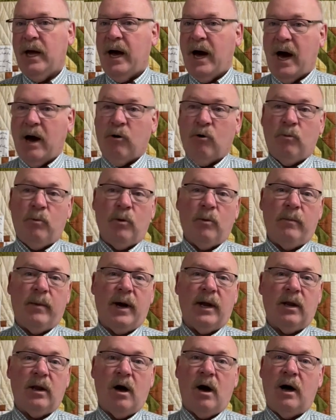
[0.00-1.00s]
I will put
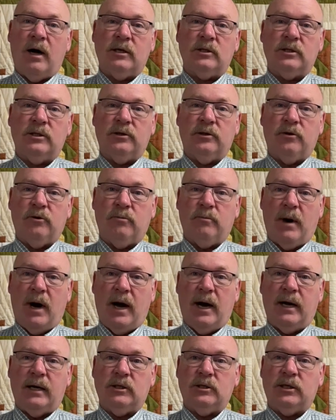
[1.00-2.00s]
my laws in their
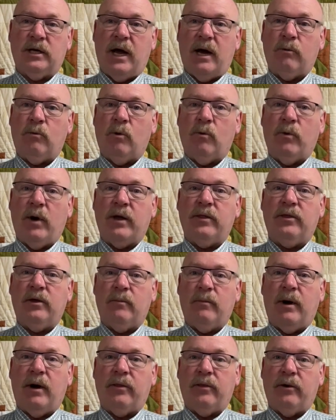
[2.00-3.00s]
minds, and I will write
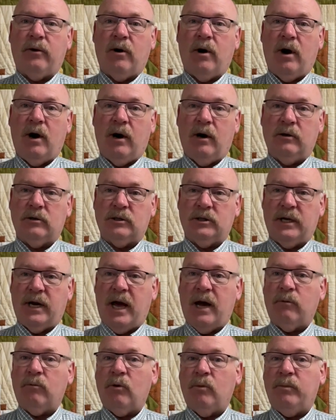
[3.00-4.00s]
them on their hearts, and
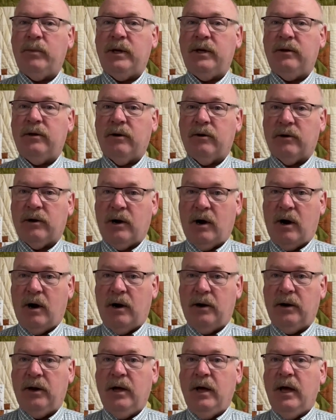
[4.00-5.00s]
I will be their
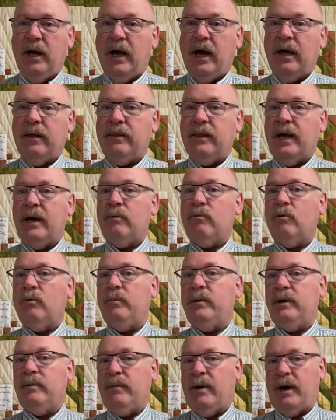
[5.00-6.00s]
God, and they will
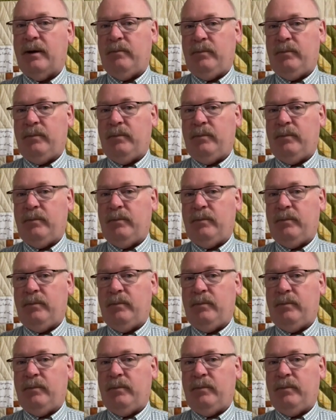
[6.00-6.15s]
be my